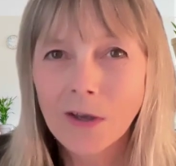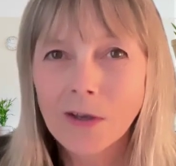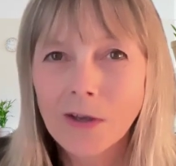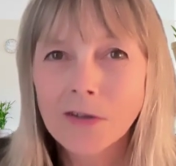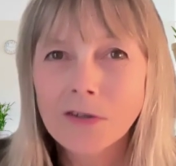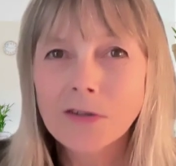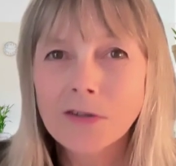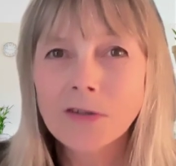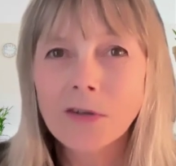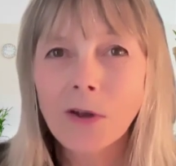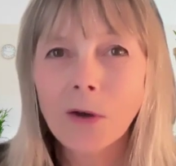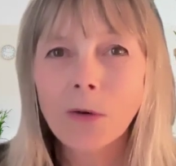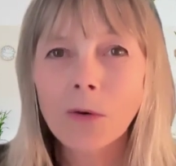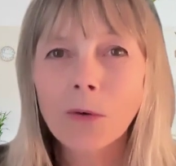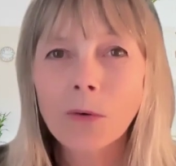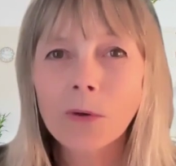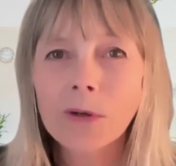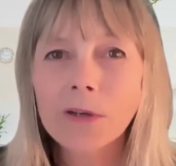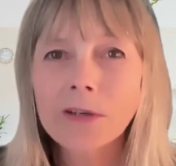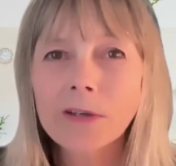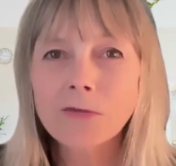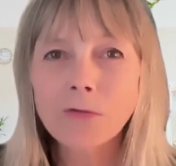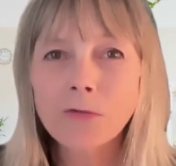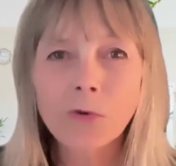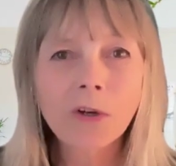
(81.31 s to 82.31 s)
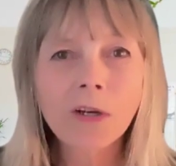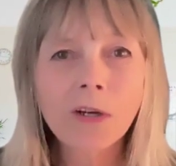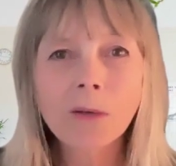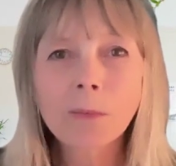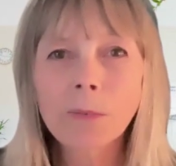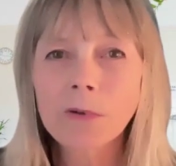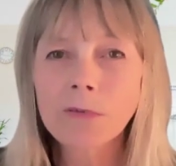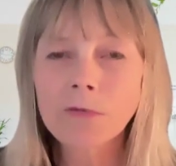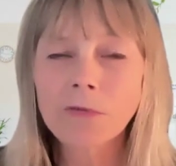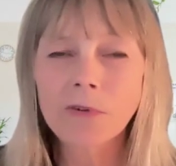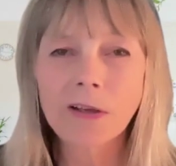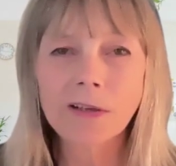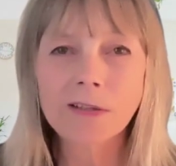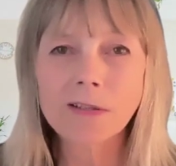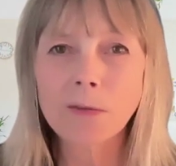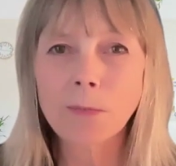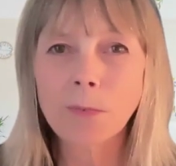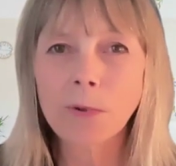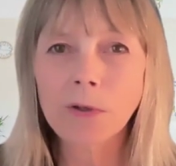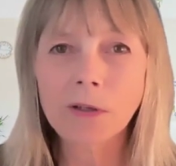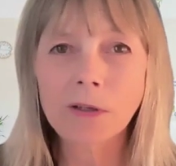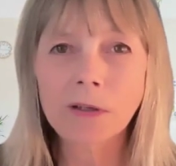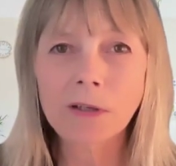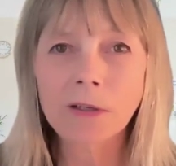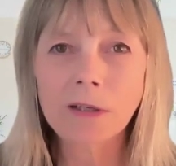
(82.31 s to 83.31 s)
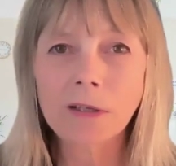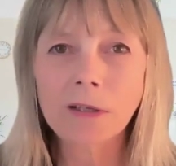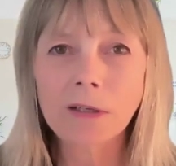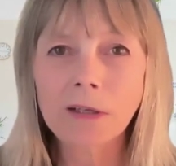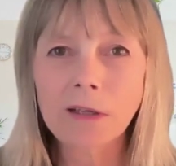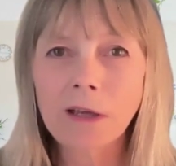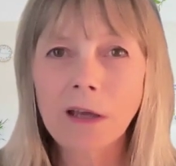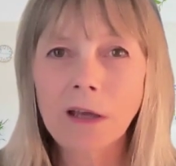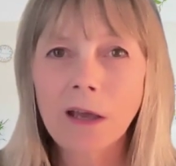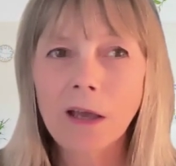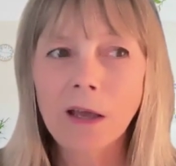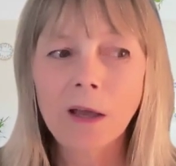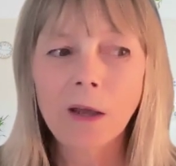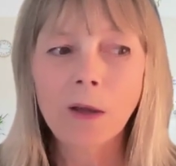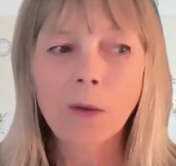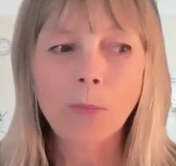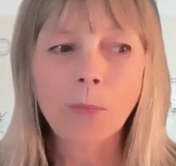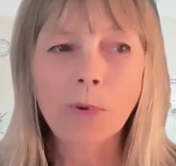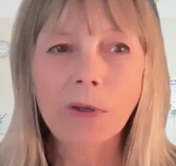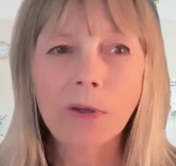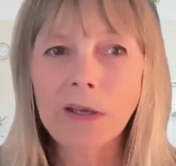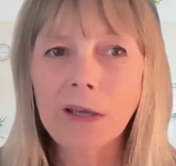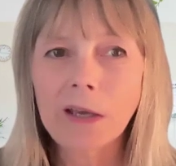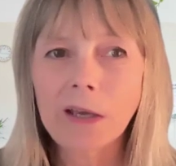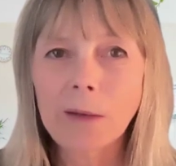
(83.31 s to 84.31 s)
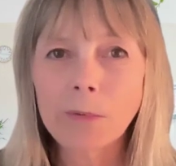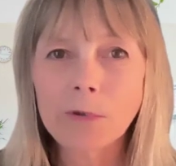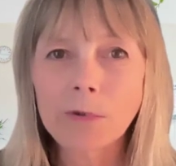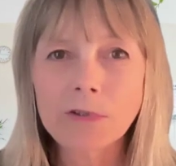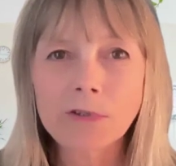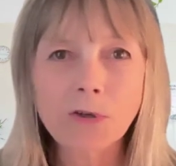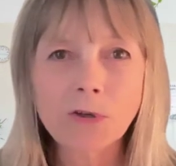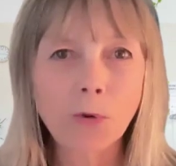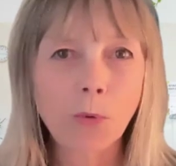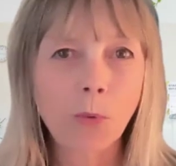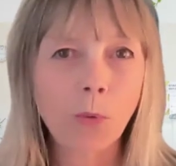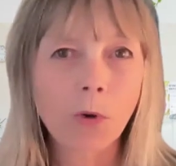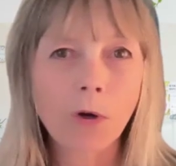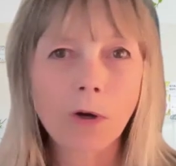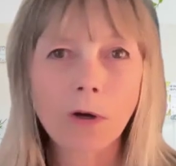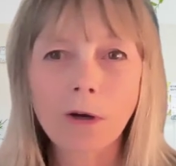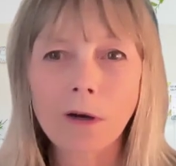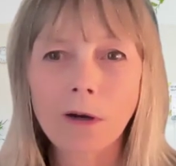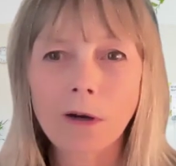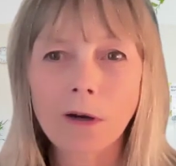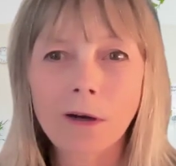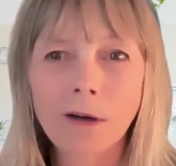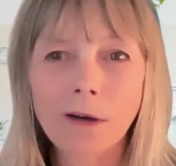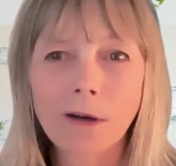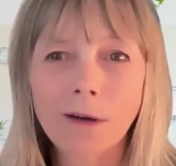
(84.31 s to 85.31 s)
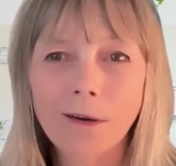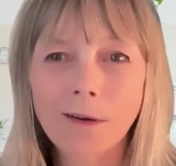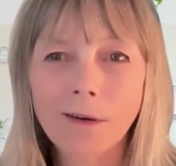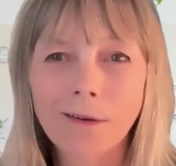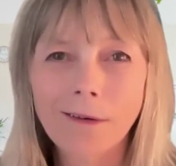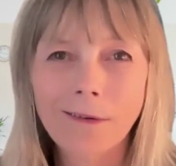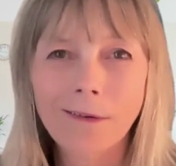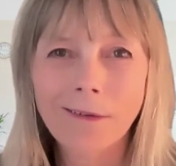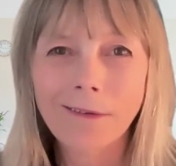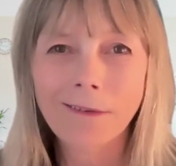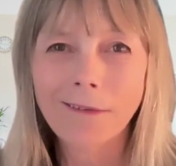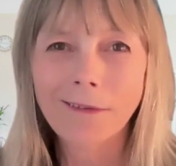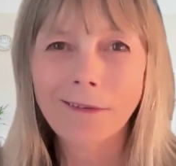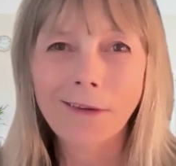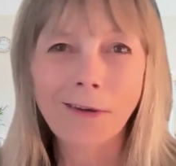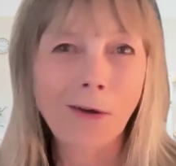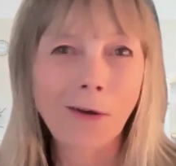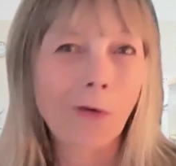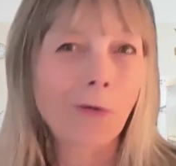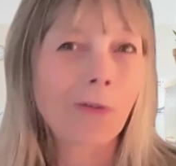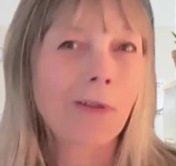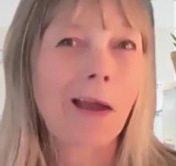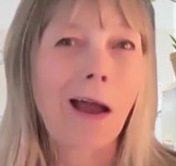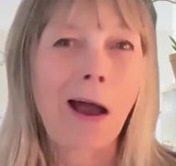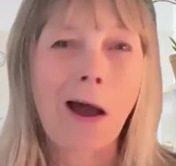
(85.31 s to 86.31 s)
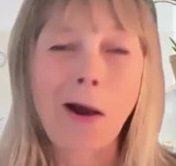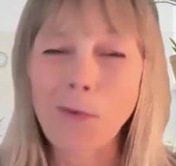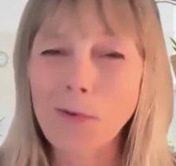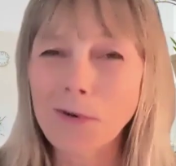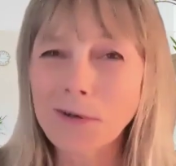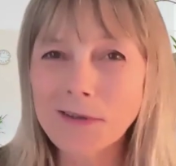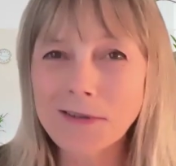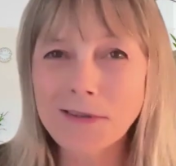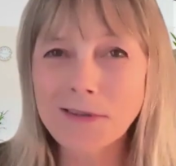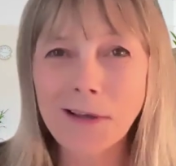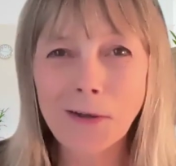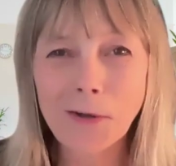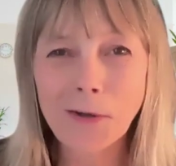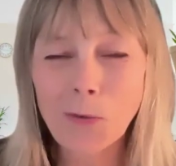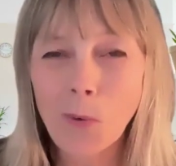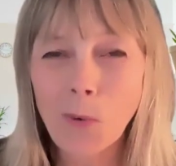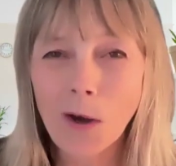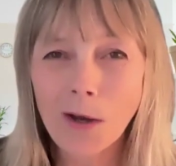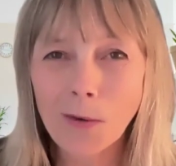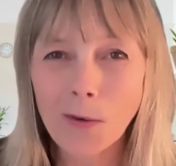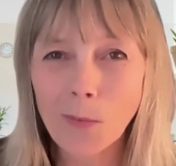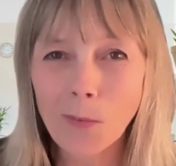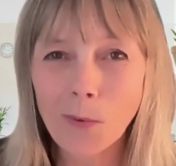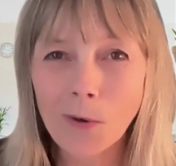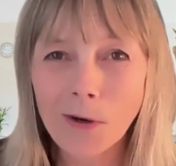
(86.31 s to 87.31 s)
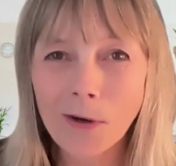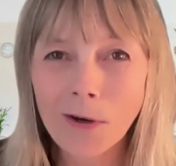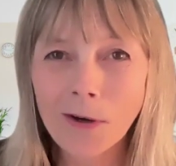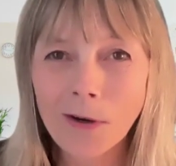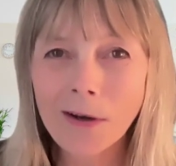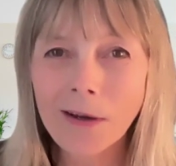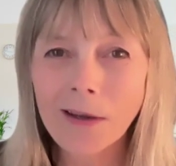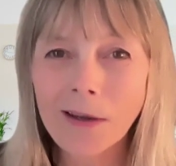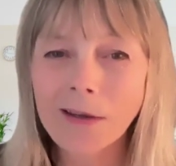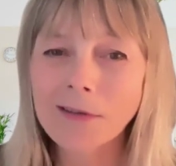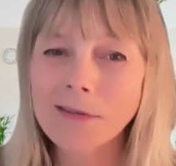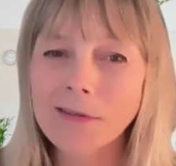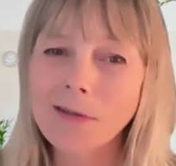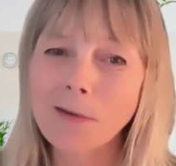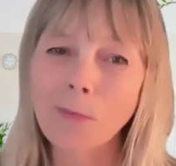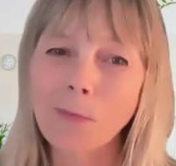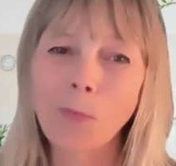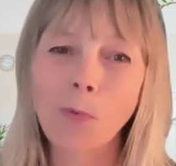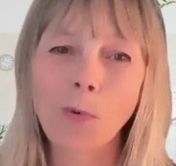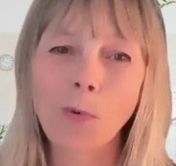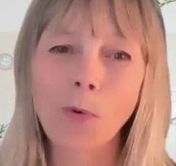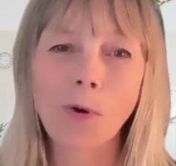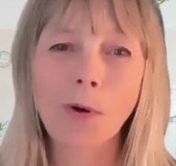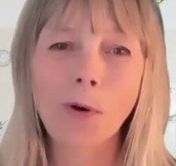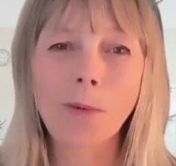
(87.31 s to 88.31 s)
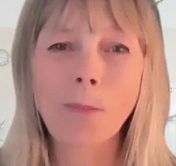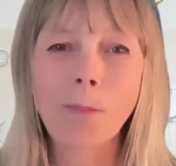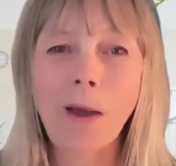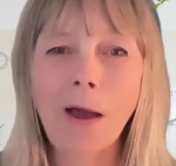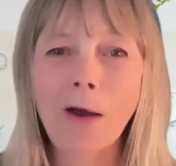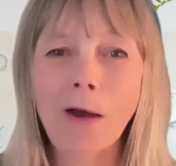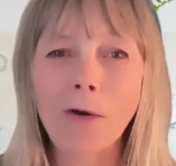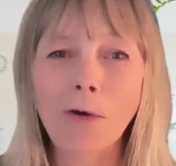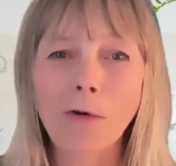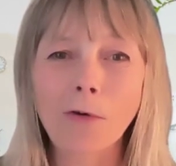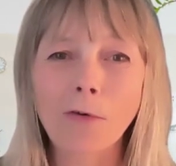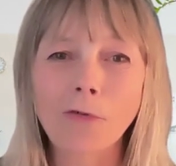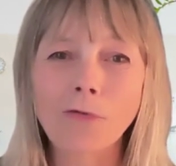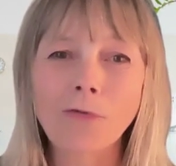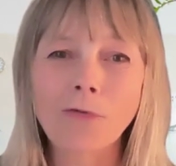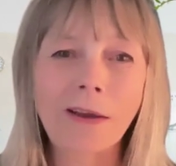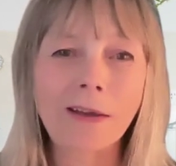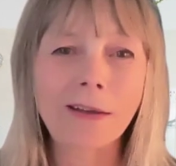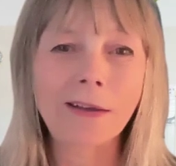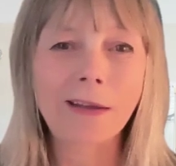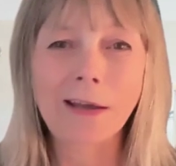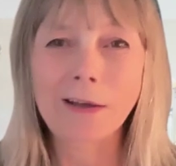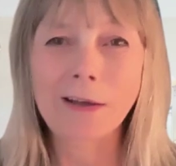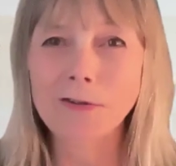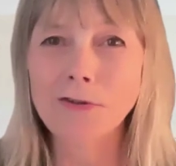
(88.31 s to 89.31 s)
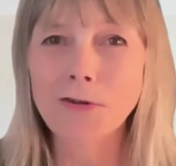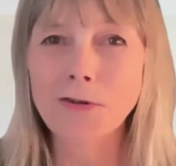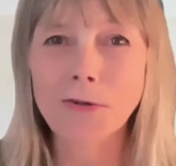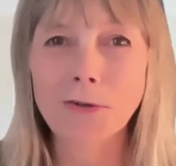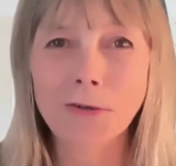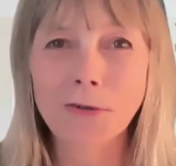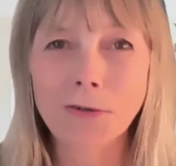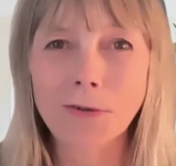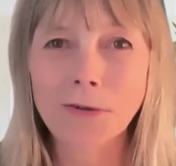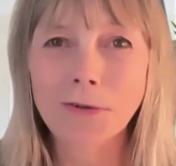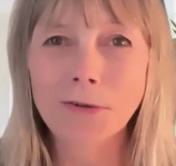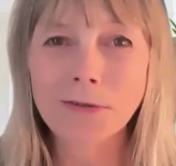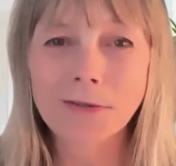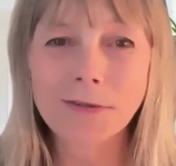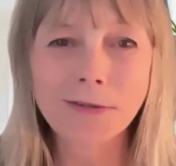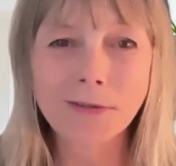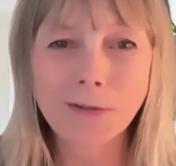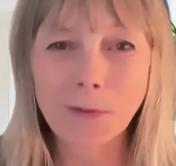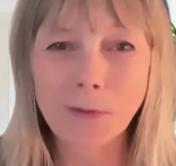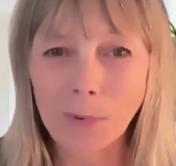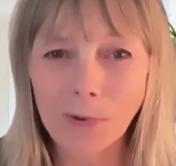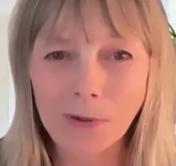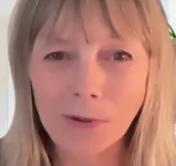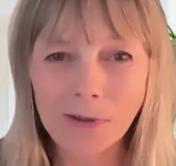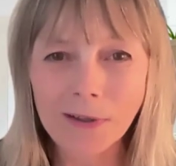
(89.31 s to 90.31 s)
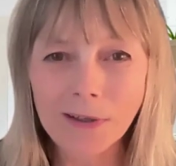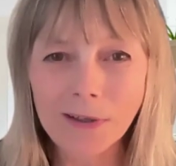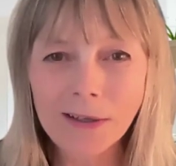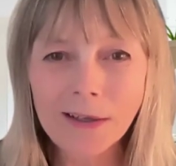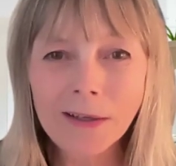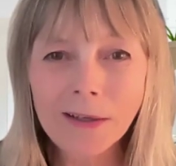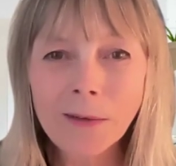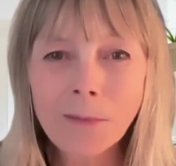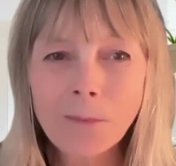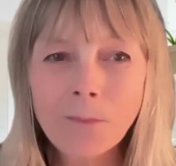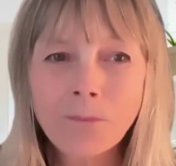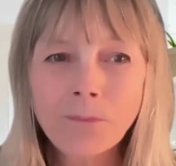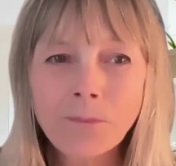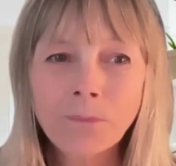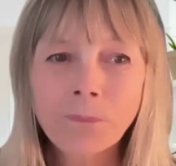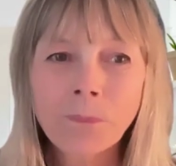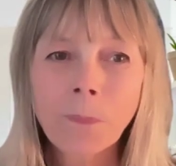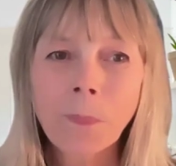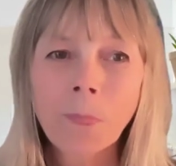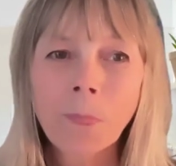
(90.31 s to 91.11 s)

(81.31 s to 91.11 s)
So is freedom and flexibility being able to work, the hours that you want to work? Is it more about financial stability?